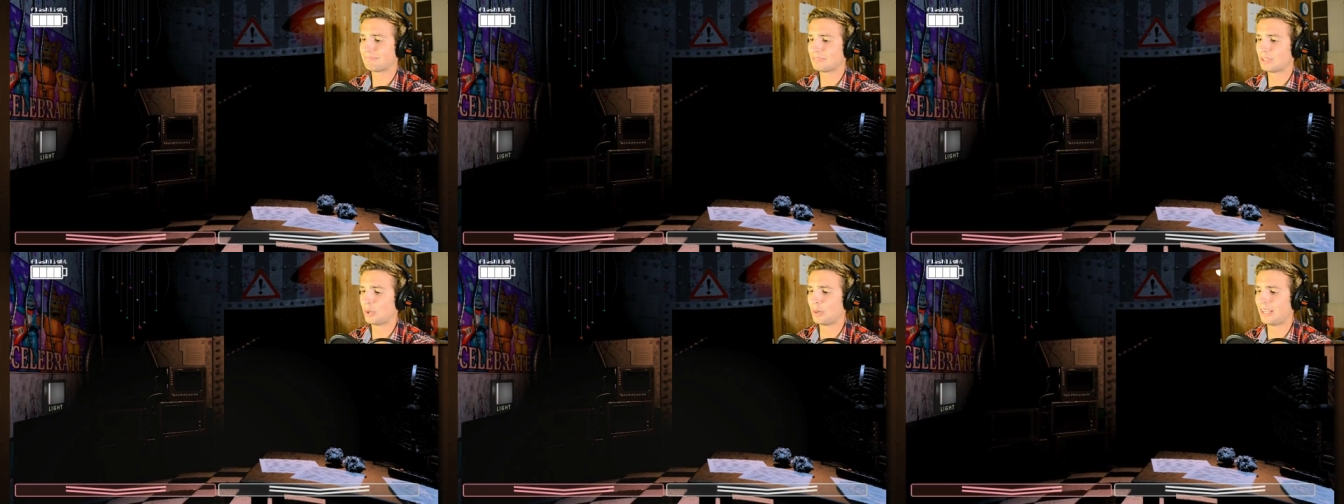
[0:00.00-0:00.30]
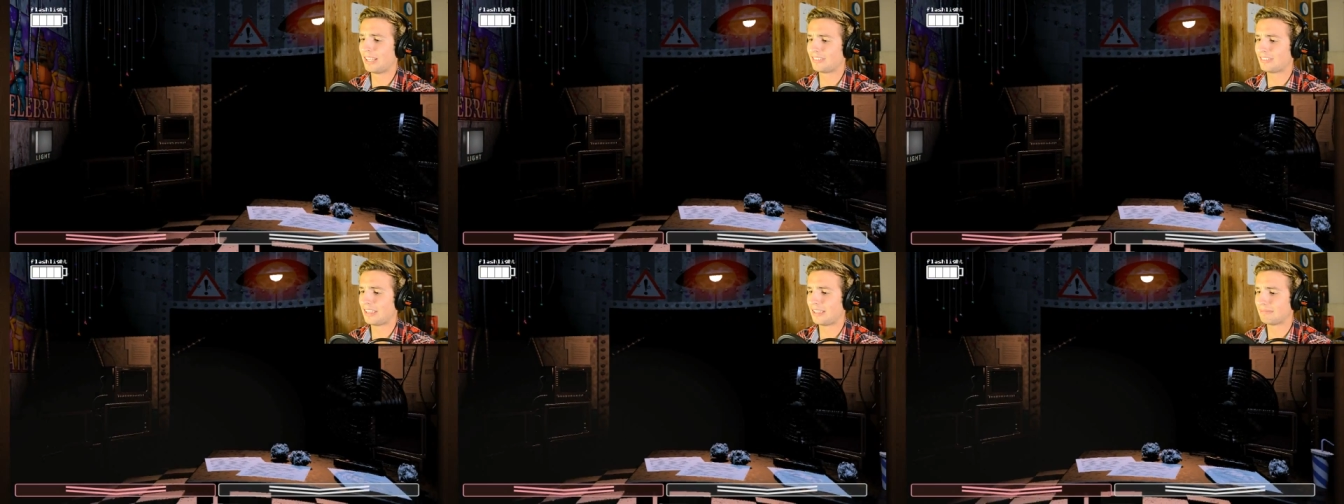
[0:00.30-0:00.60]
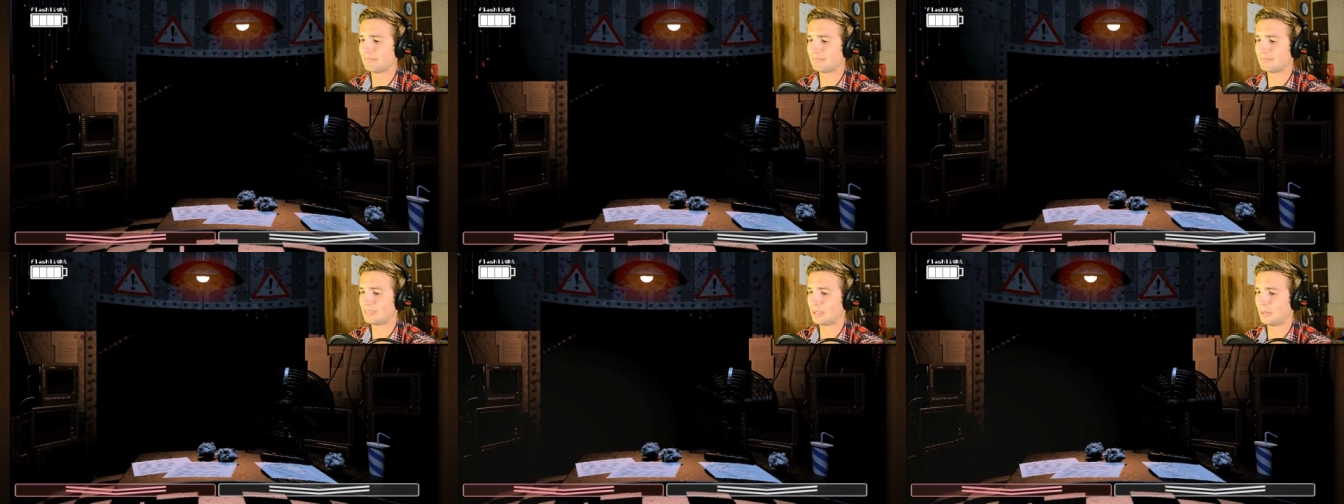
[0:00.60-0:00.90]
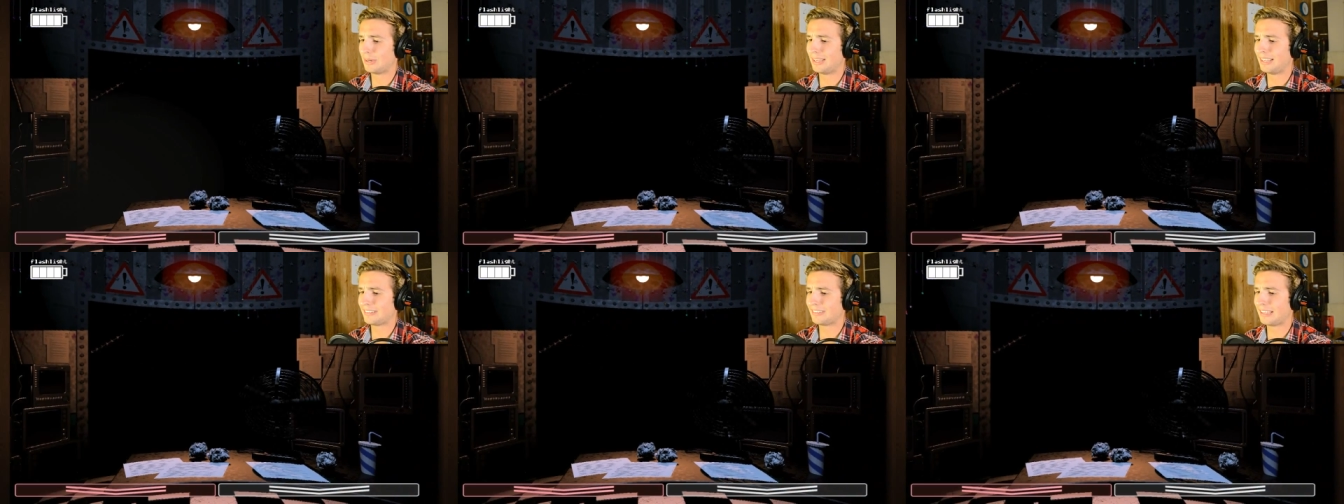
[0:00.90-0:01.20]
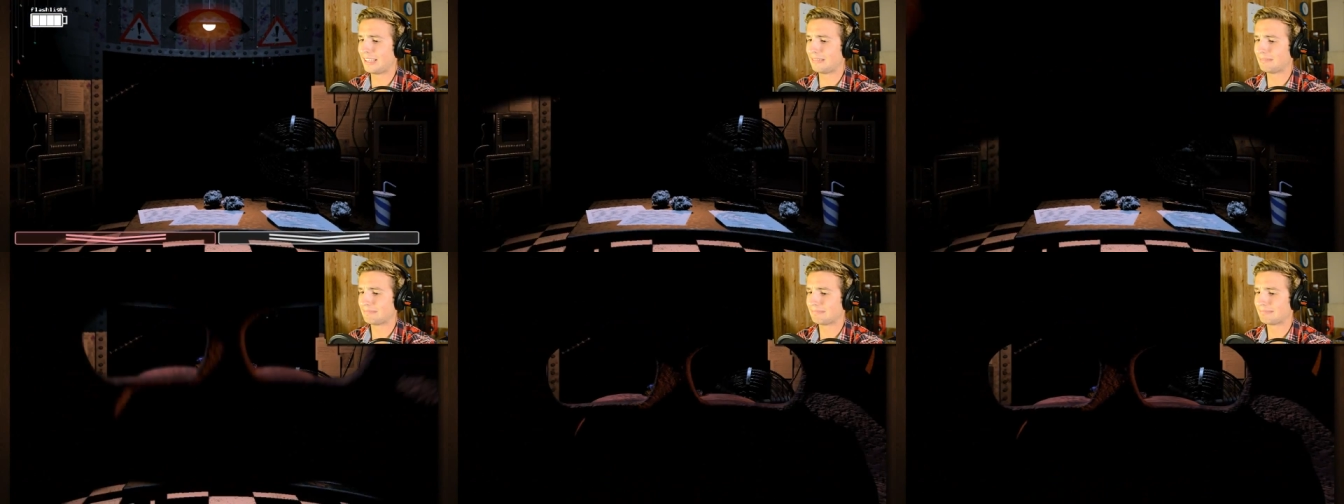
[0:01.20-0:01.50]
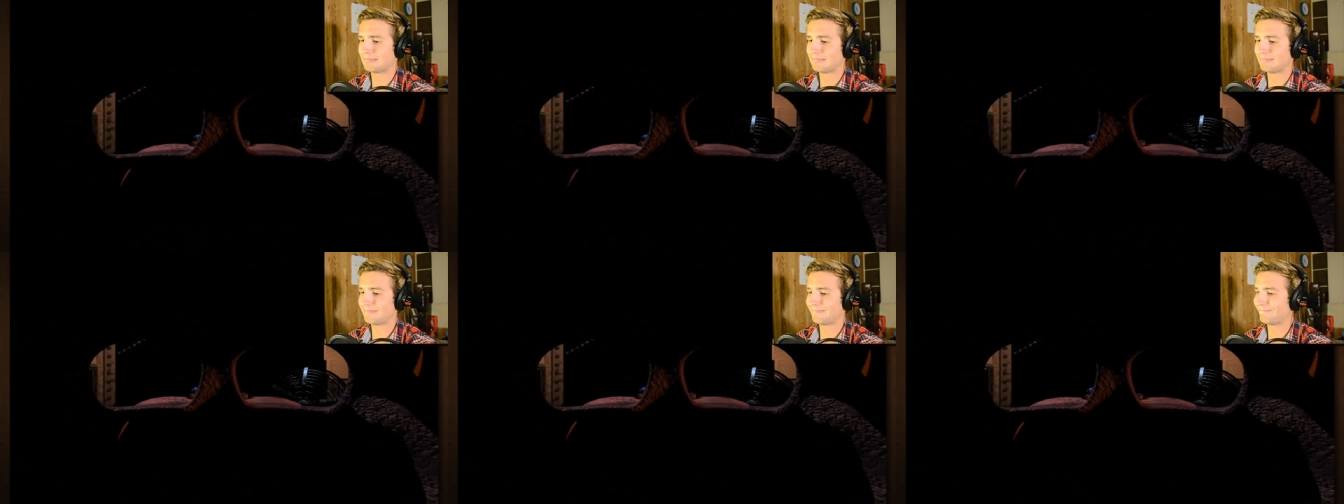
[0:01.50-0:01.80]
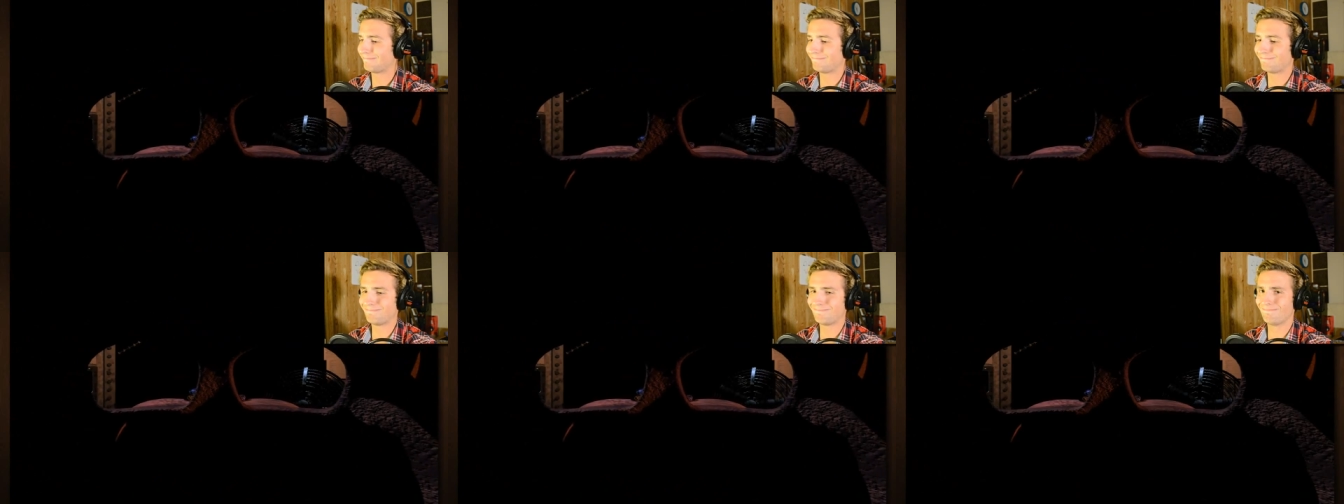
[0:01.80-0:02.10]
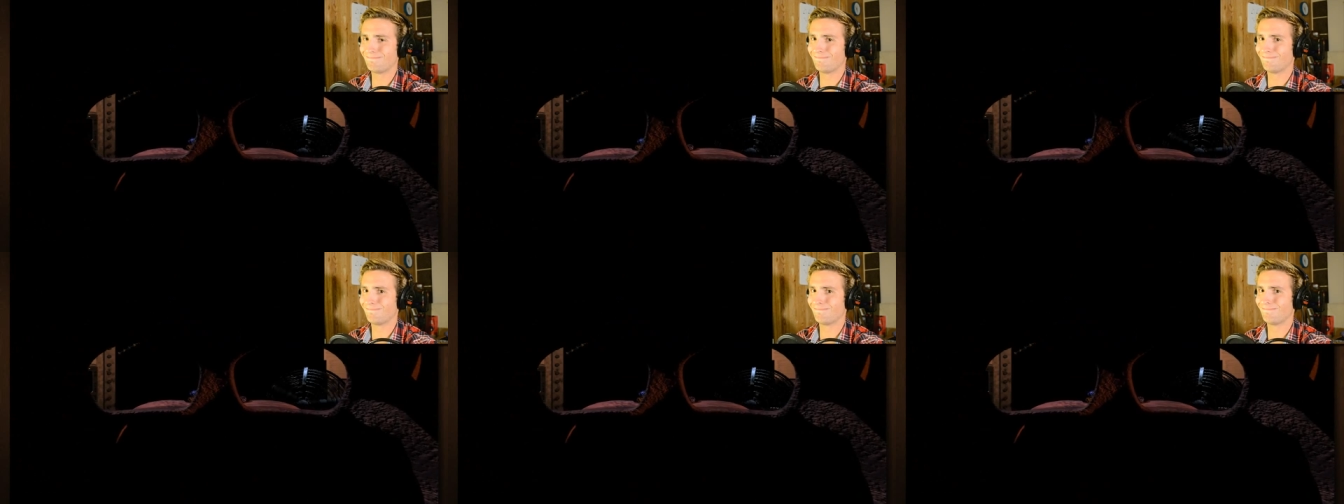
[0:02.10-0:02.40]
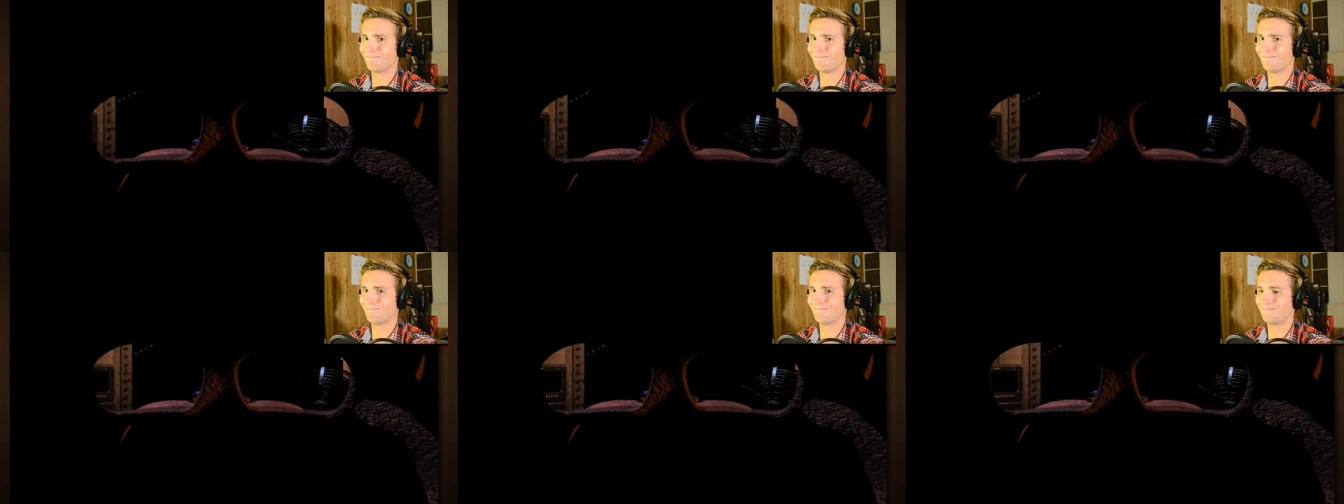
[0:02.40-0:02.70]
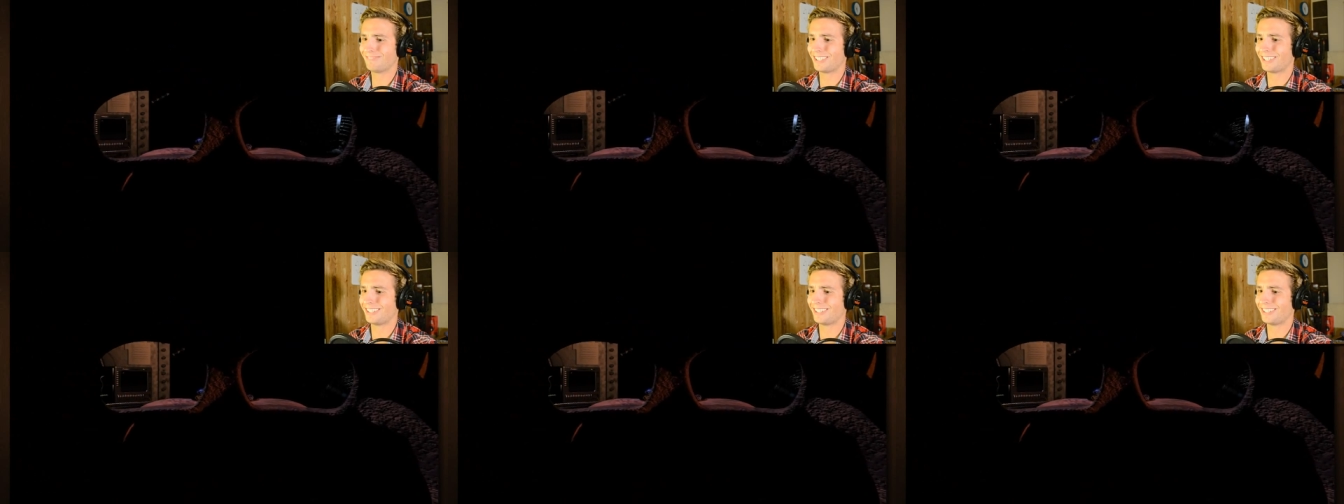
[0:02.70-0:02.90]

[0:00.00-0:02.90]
Who is it? Who is it? Mmm,